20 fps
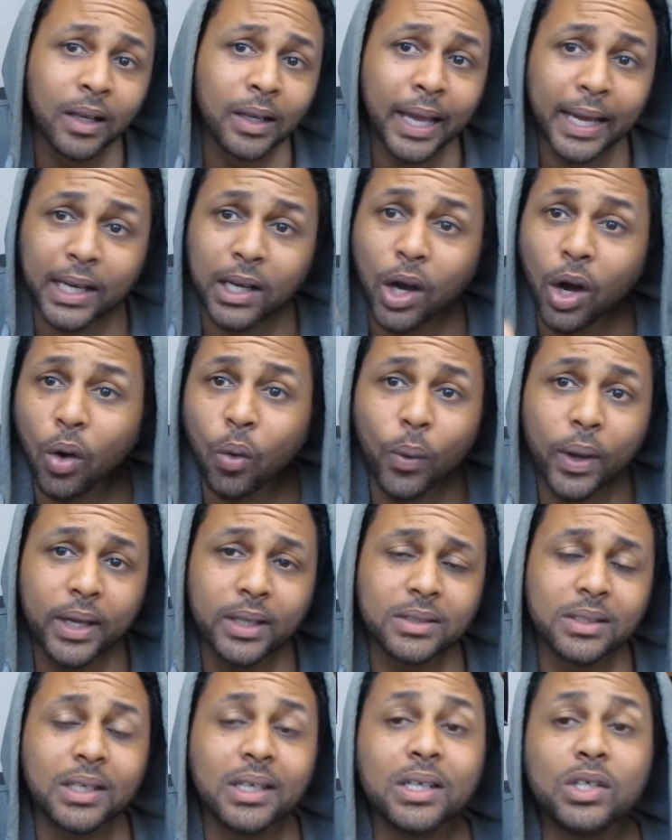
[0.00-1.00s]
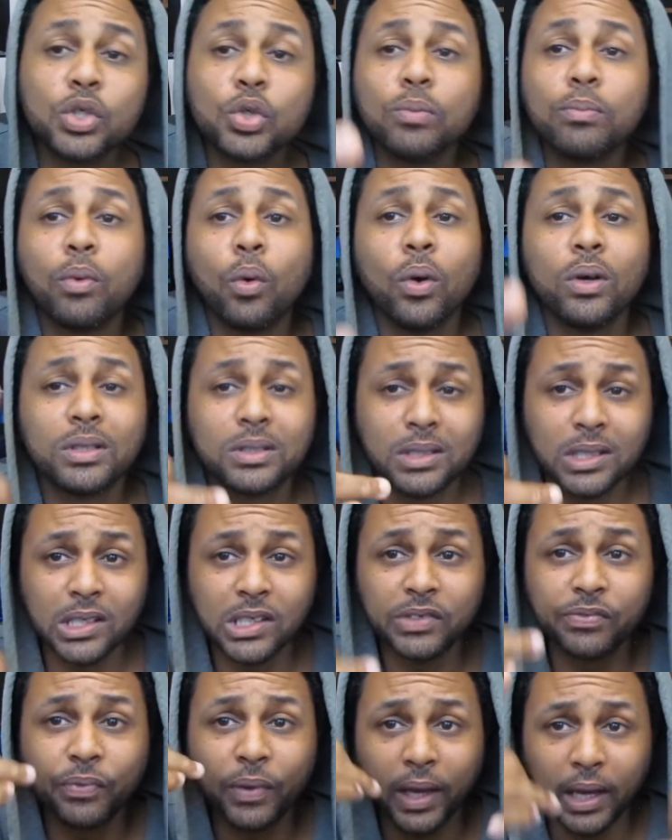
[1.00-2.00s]
Like always, it is your boy
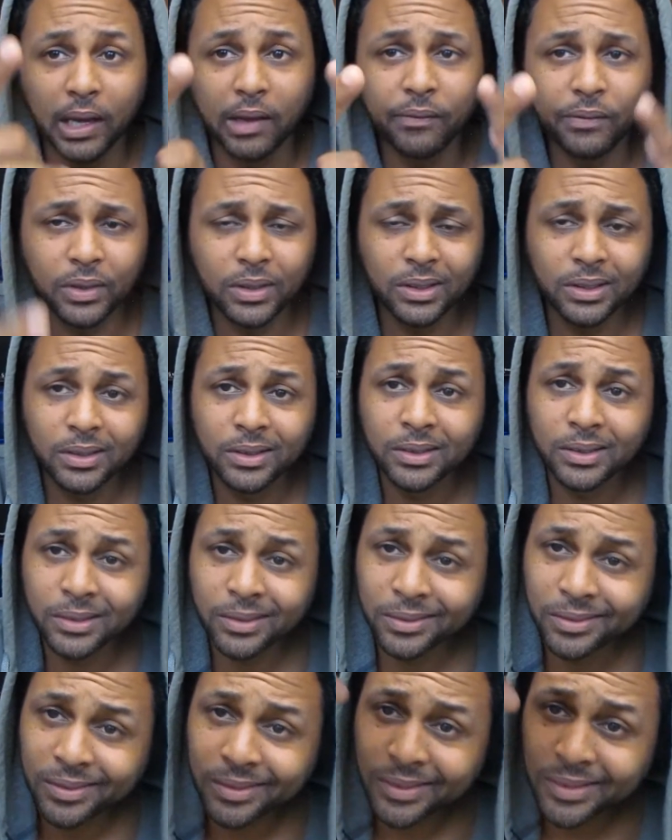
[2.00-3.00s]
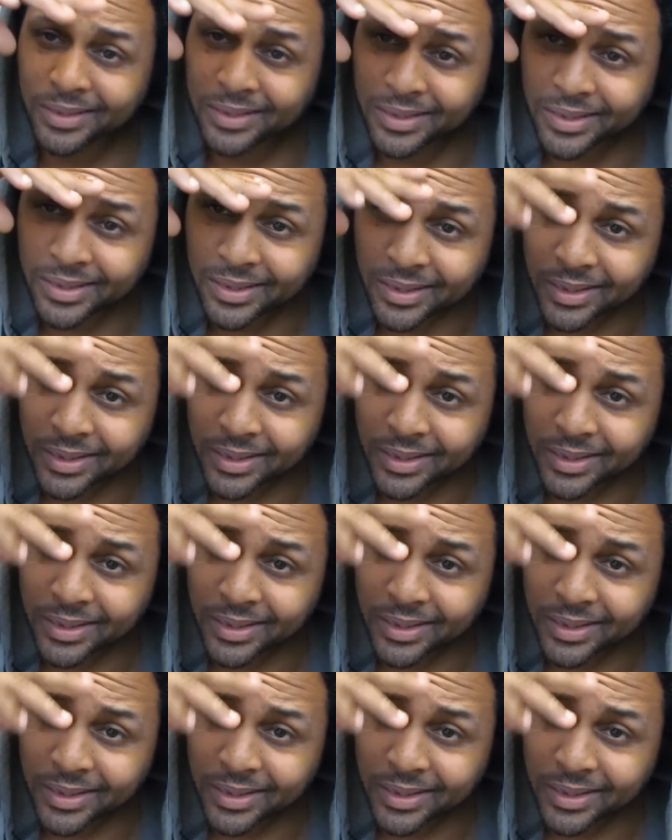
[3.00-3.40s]
Steelz Forever. Synthesis.